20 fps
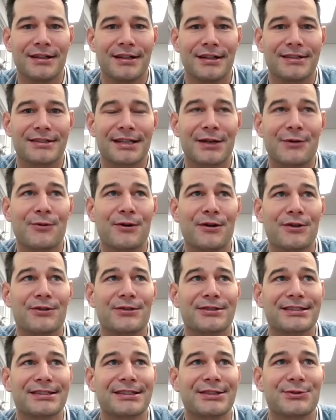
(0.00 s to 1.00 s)
It's kind of one of
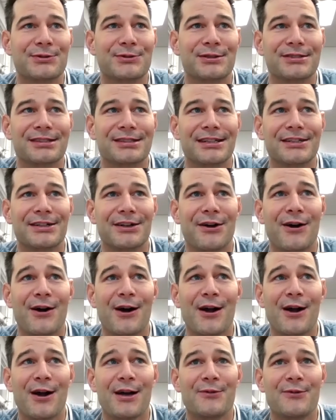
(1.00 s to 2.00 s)
those things where it's like, all
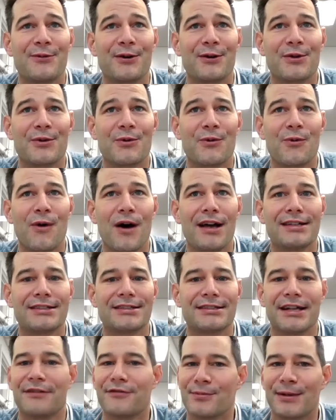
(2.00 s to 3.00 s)
right, well, then why
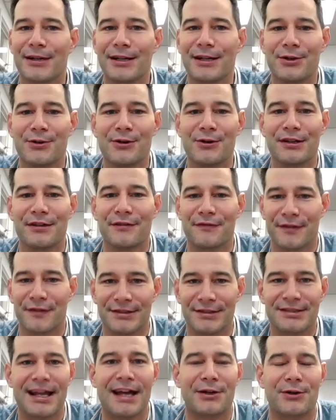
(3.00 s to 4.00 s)
isn't everybody doing it if
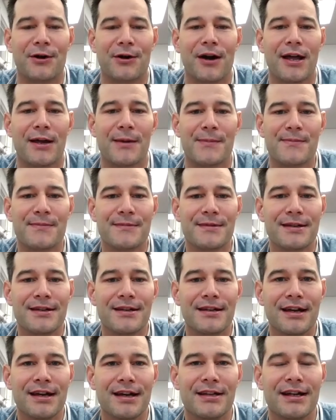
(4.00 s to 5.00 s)
it's that great?
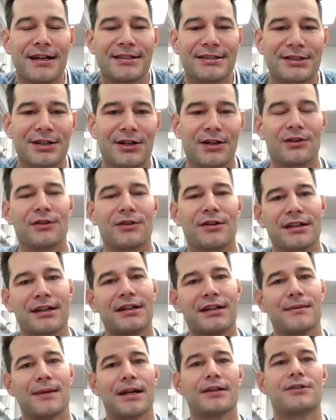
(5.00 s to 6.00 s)
And then I started looking
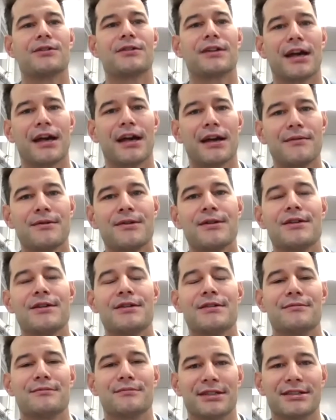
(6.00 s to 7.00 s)
at it like, okay,
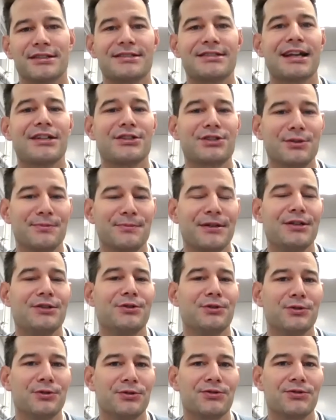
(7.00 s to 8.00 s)
this is actually being
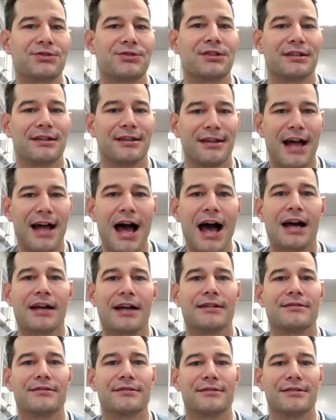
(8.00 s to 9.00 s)
used a lot.
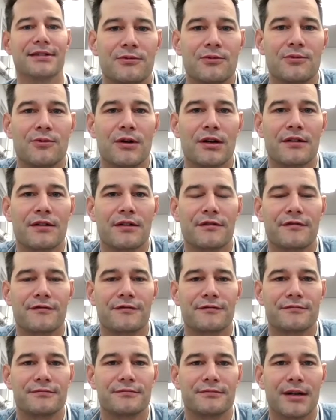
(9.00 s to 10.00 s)
One of
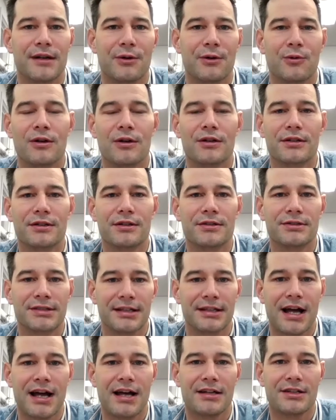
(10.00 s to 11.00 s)
my workers
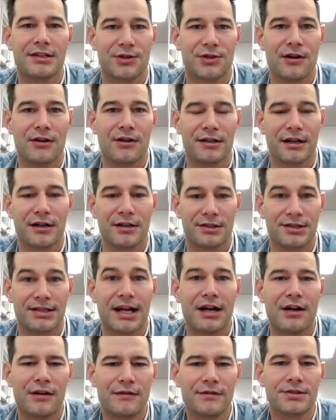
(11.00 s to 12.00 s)
and I installed it
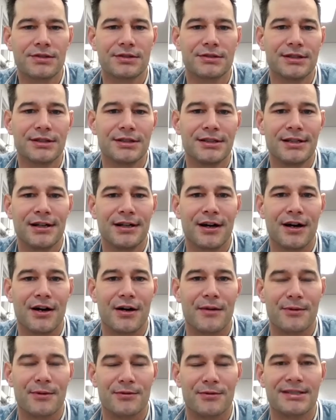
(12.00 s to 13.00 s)
ourselves.
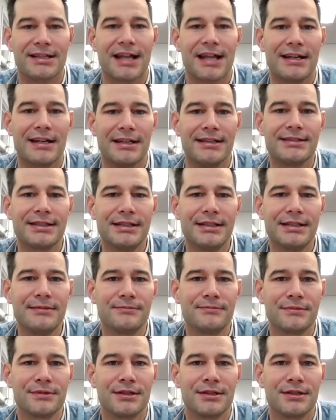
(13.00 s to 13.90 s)
It was that easy.